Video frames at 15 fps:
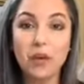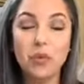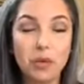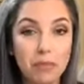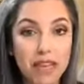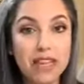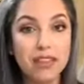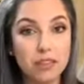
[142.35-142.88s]
we're
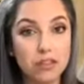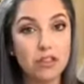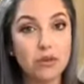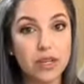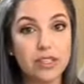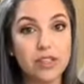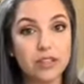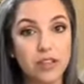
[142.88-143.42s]
making those
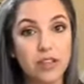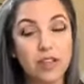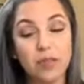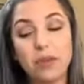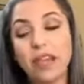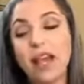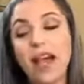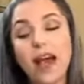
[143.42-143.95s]
choices on their
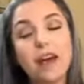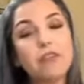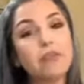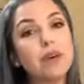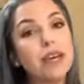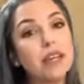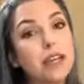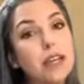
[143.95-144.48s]
behalf,
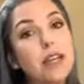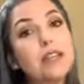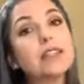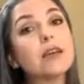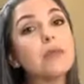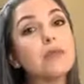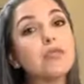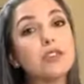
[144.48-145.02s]
but
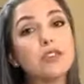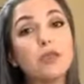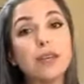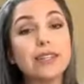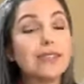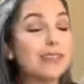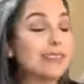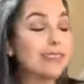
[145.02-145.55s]
some of the
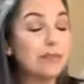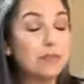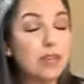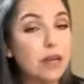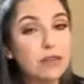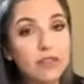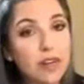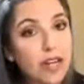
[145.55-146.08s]
choices,
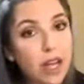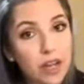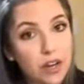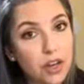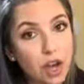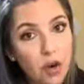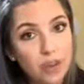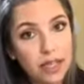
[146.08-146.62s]
sometimes very
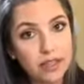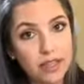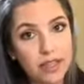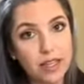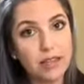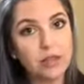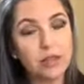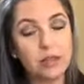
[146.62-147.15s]
unknowingly,
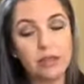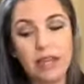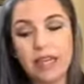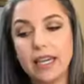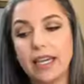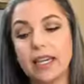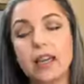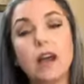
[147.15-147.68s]
that we're
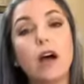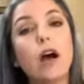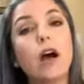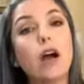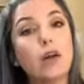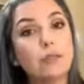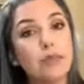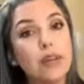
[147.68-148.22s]
making
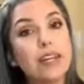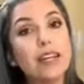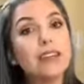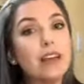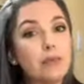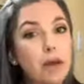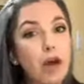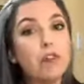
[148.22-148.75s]
are bringing
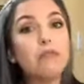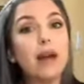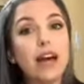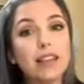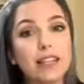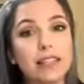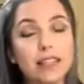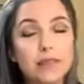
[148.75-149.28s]
them off
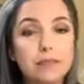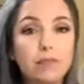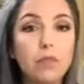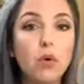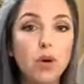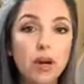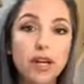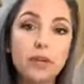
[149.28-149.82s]
balance
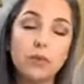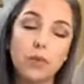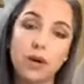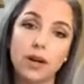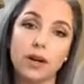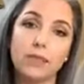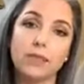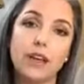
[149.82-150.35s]
more and
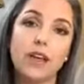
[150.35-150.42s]
more.